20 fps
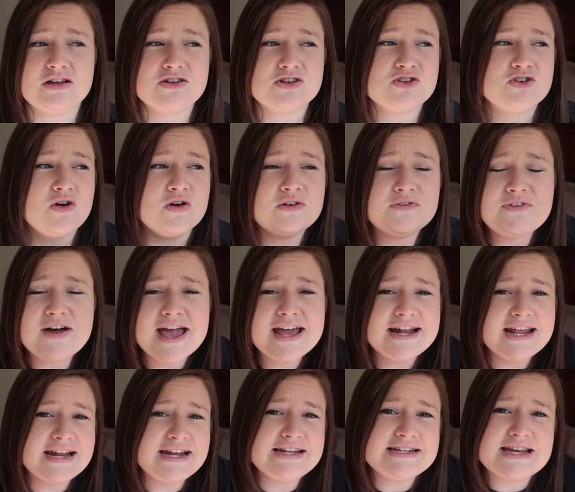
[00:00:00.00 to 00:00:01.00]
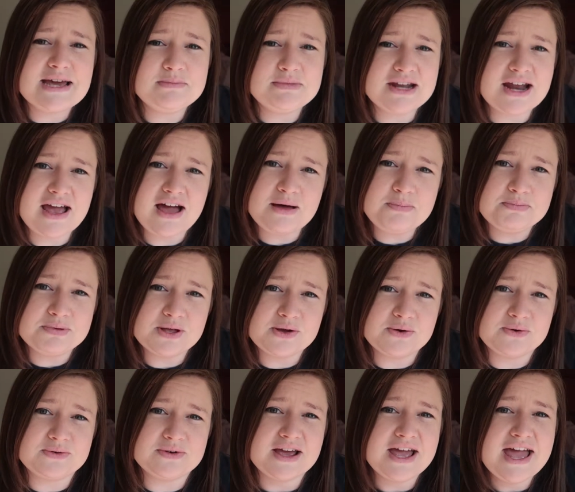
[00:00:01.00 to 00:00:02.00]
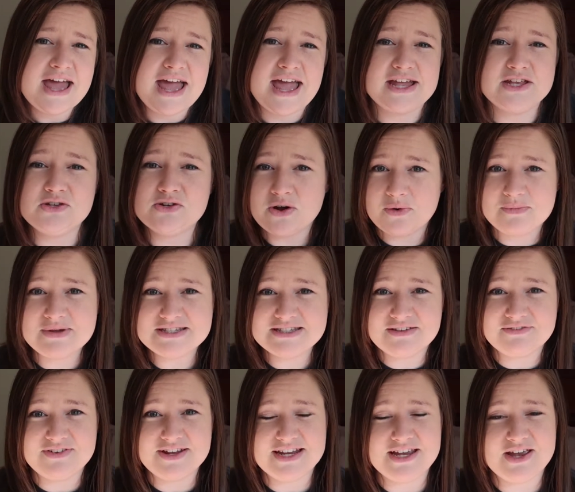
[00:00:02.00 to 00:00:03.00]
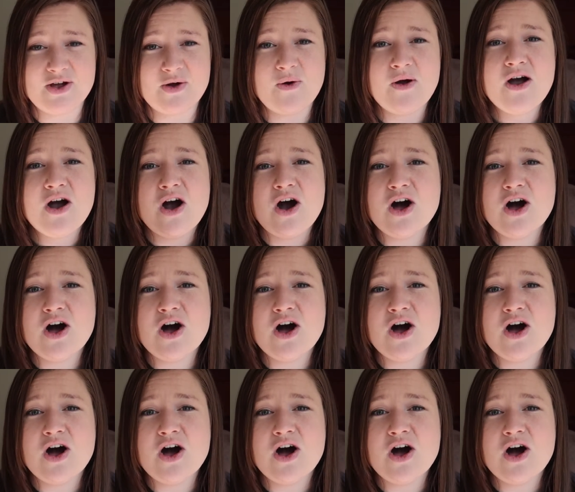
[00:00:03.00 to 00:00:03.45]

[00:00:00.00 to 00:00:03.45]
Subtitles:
notified anytime that I upload and you don't miss a video.